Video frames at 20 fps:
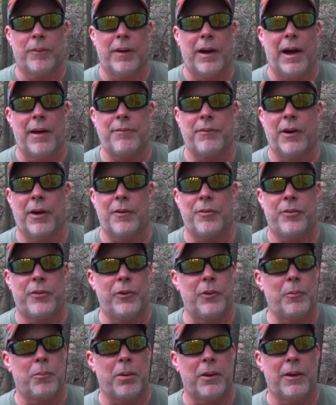I've got
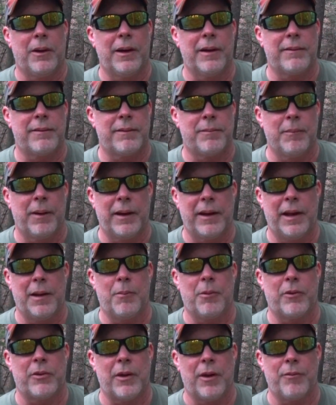food plots, my
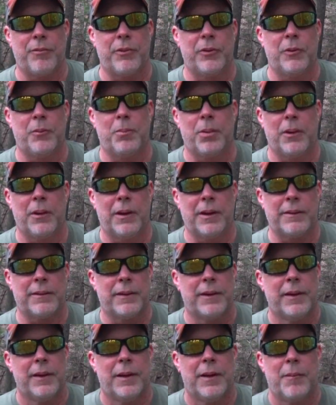neighbors have food plots.
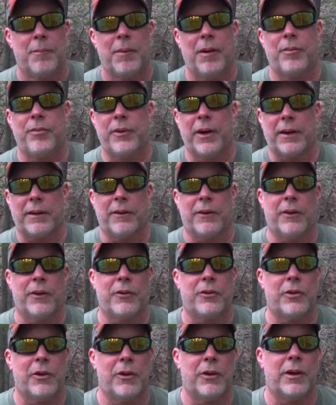Matter of fact, I'll go
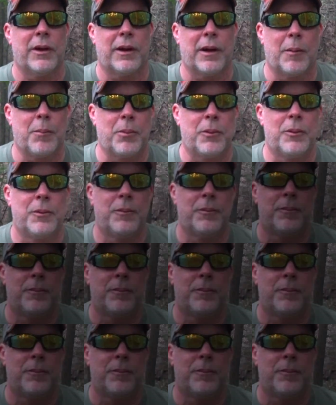show you a couple.